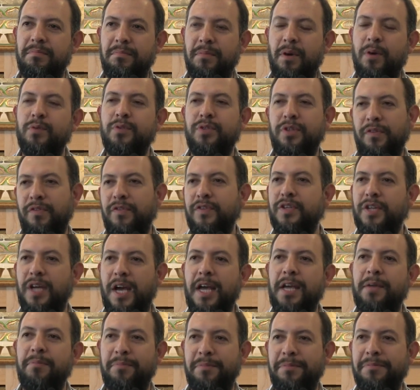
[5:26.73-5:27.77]
most of the
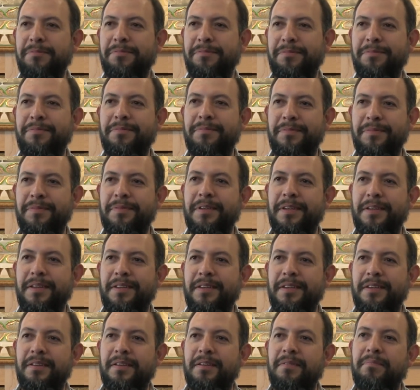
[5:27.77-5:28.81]
time.
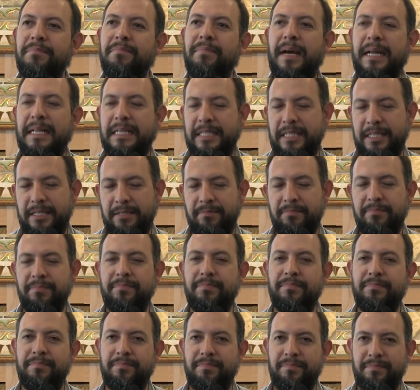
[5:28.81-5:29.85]
But
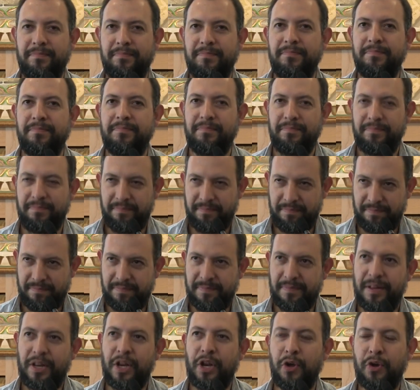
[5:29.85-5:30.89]

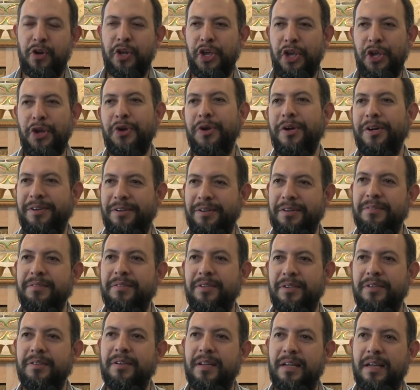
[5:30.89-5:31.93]
not here.
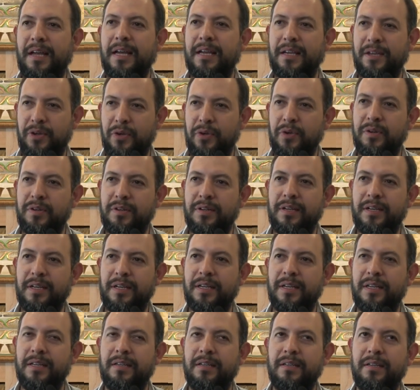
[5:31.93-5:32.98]
No, I could
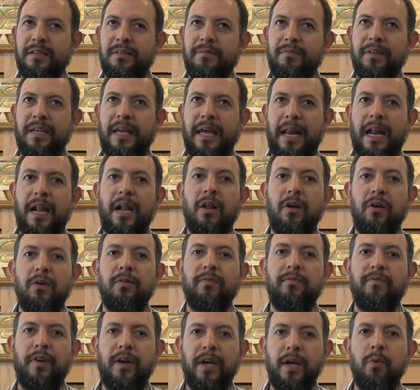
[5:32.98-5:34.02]
uh, get
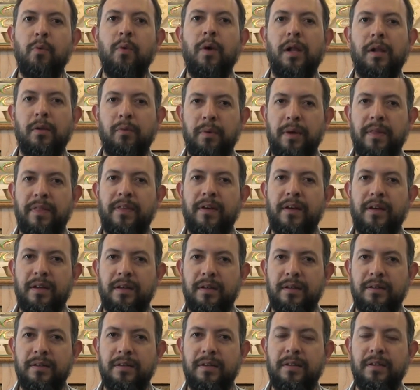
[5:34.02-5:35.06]
along very well with uh,
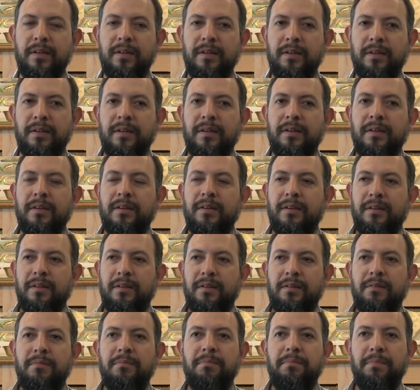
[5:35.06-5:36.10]

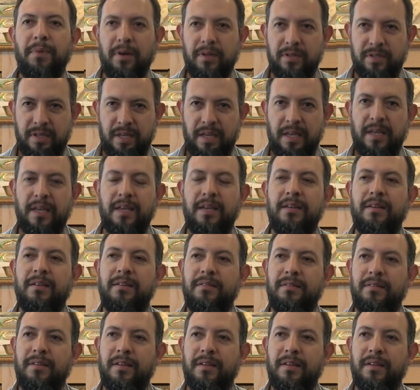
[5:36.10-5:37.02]
bossy